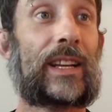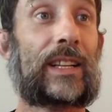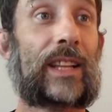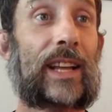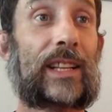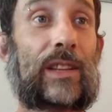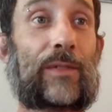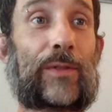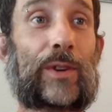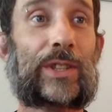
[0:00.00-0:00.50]

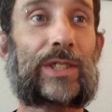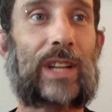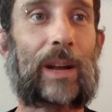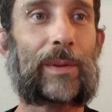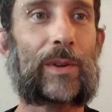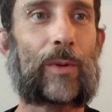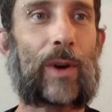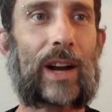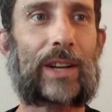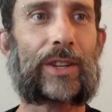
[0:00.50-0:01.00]
Like, the first time
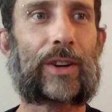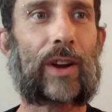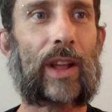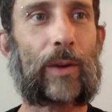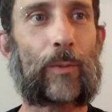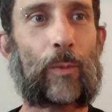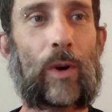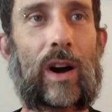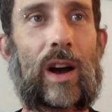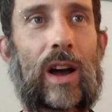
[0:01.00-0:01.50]
you watch it, you're
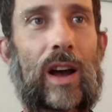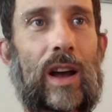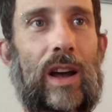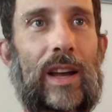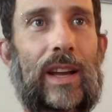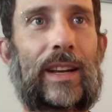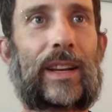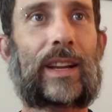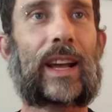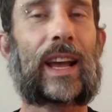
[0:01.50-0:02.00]
like,
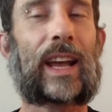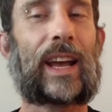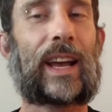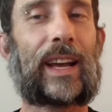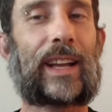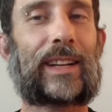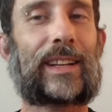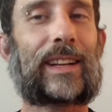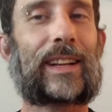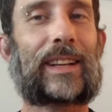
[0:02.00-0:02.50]
what?
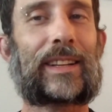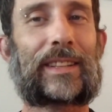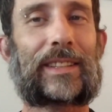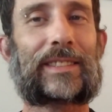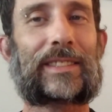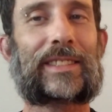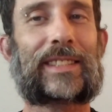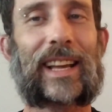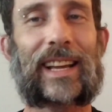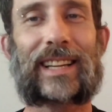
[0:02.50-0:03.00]
And then
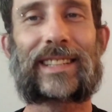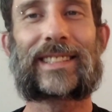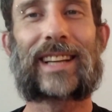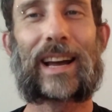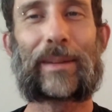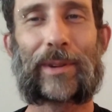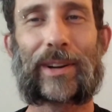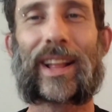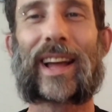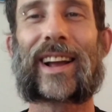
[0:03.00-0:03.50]
the second
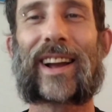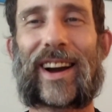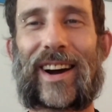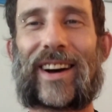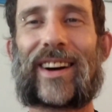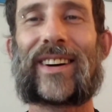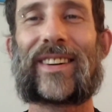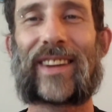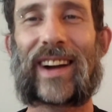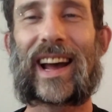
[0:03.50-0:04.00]
time you're like,
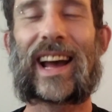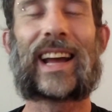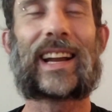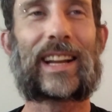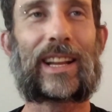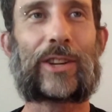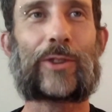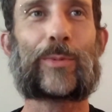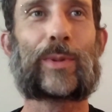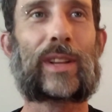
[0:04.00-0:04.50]
all right.
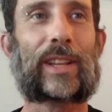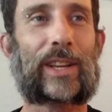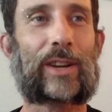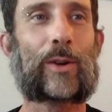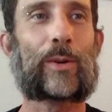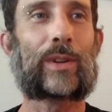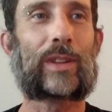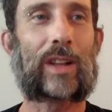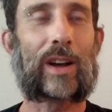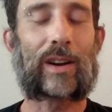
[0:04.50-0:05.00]
And you really
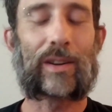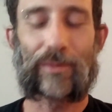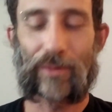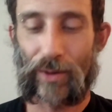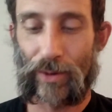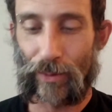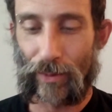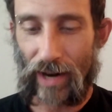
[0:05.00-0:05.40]
go along for the